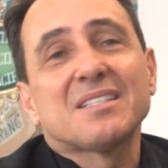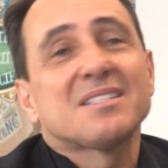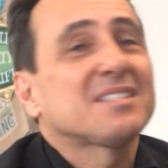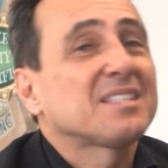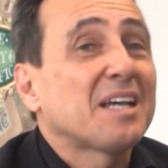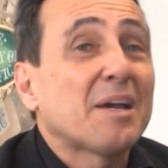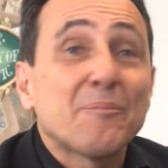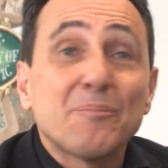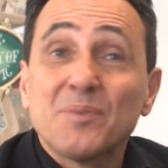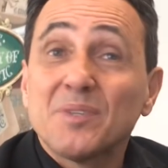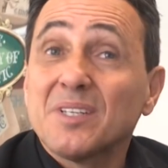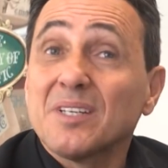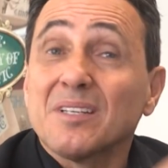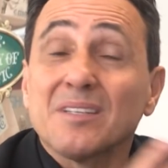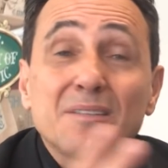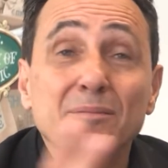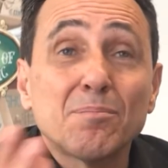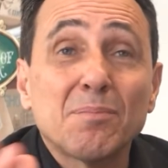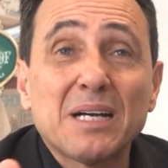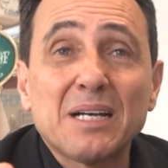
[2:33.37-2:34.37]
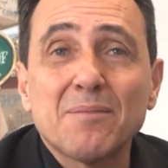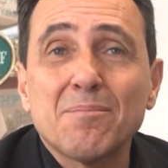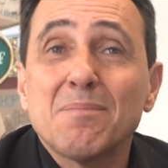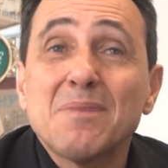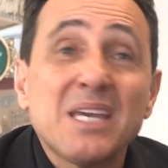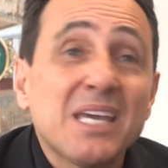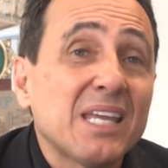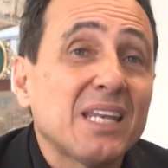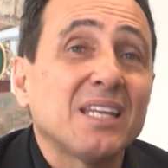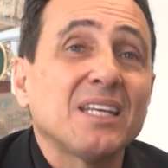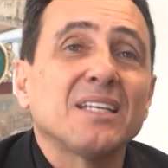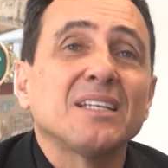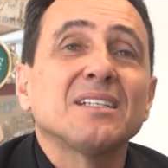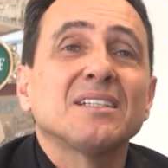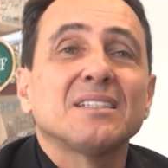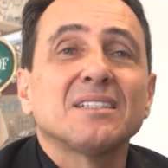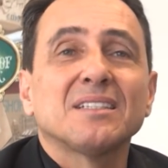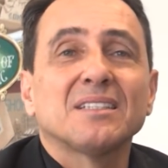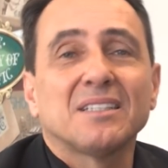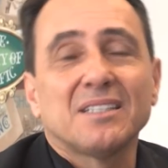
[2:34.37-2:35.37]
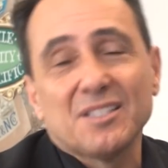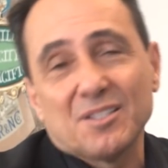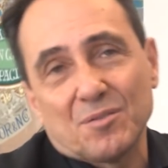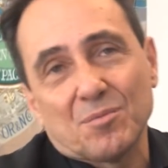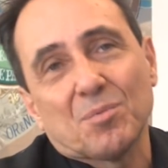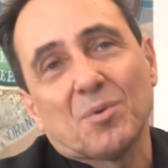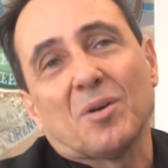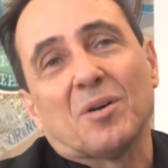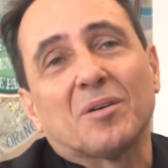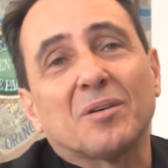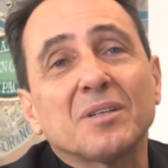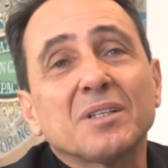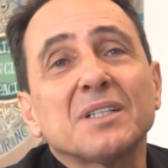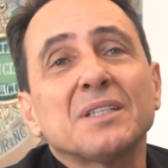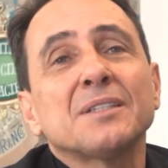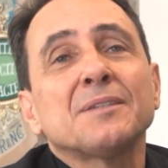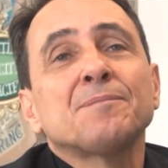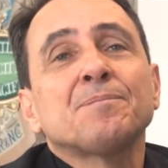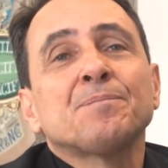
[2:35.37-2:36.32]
accepted by many is wrong.